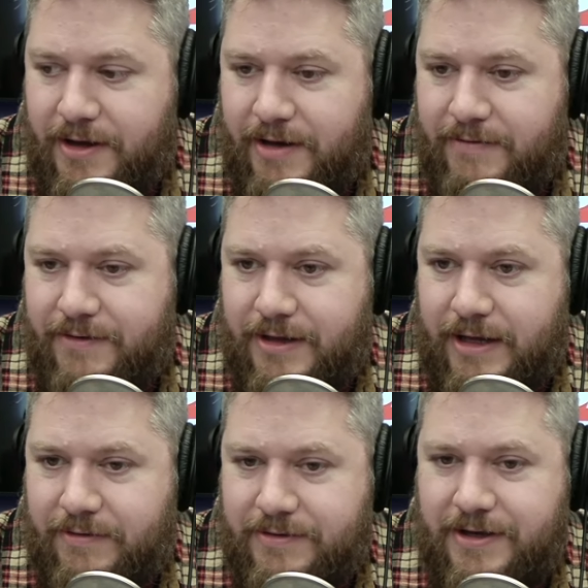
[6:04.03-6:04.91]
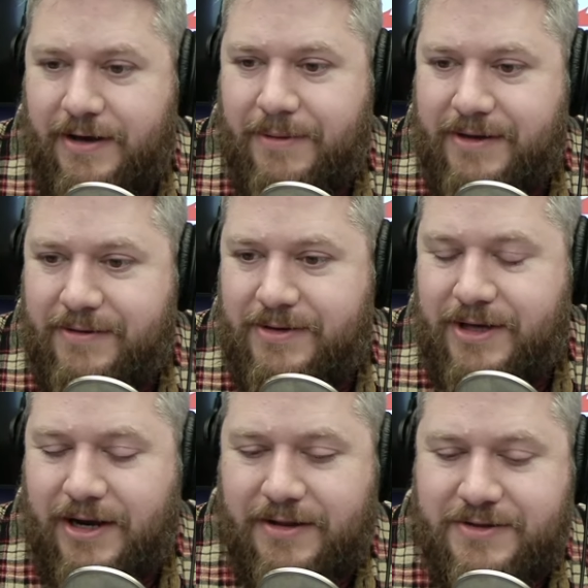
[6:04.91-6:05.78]
I feel like every time I
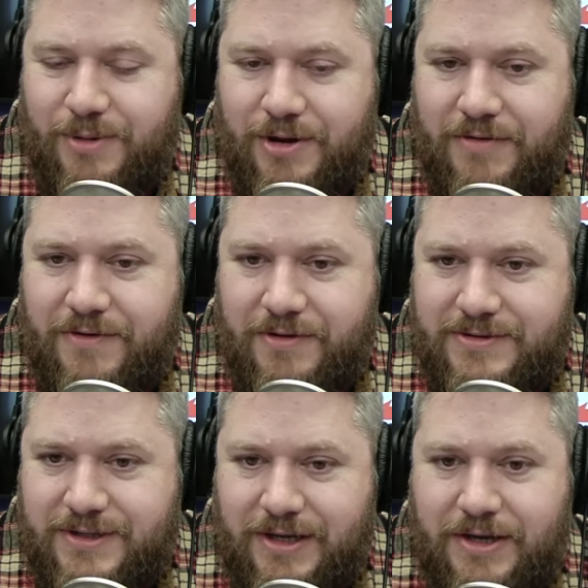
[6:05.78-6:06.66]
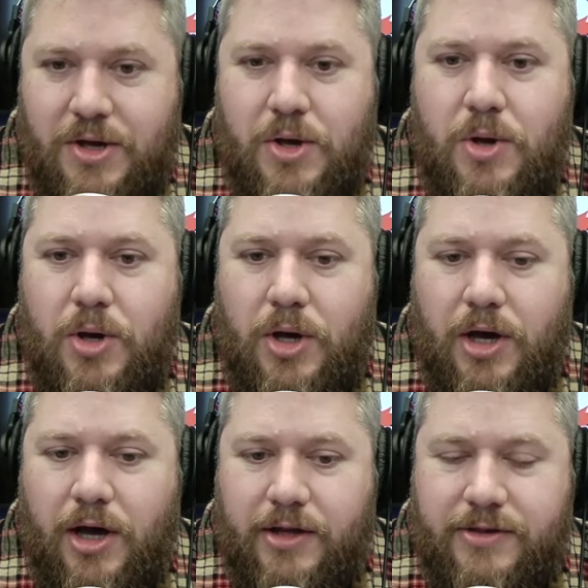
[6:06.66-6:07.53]
get on this microphone, it's like
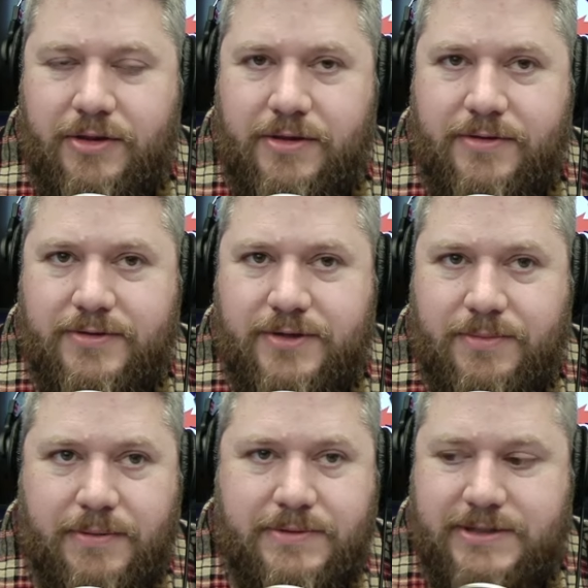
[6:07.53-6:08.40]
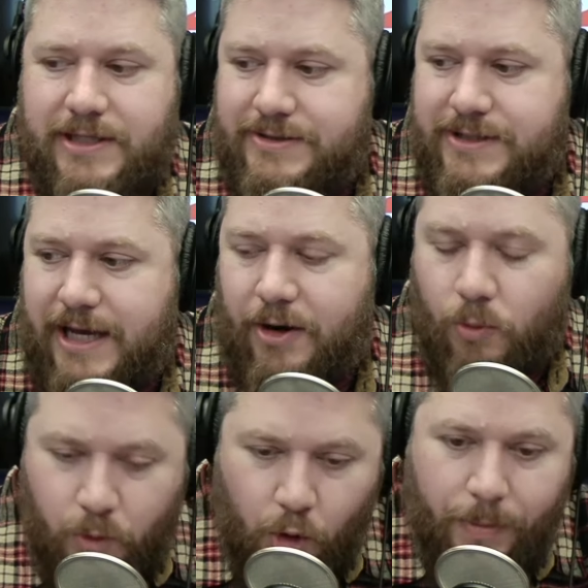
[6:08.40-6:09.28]
sometimes it sounds kind
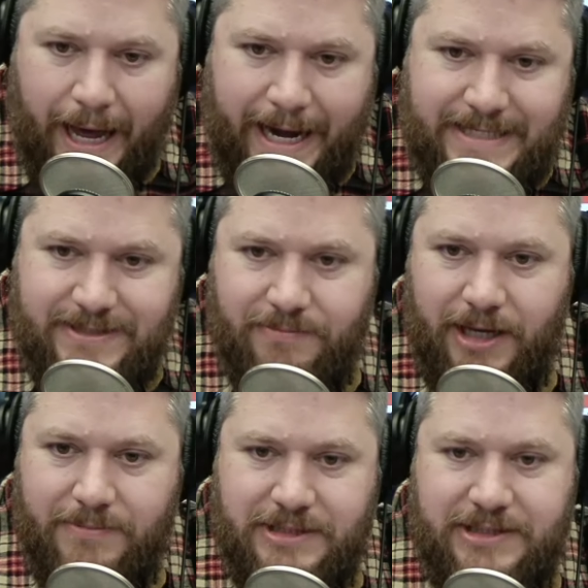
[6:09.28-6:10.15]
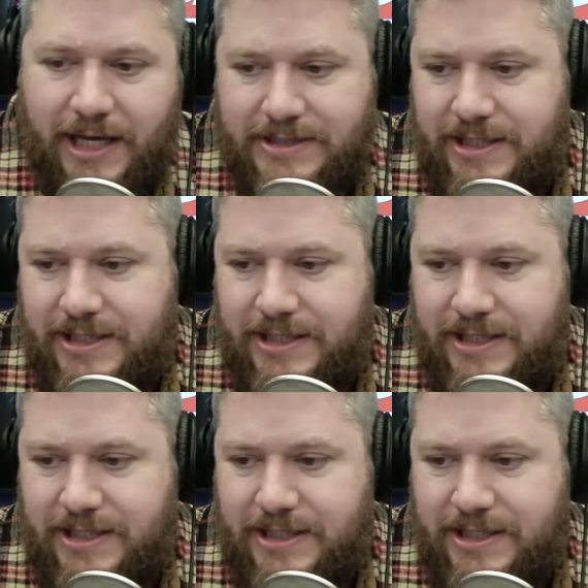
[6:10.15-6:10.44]
of robot-y, sometimes it doesn't.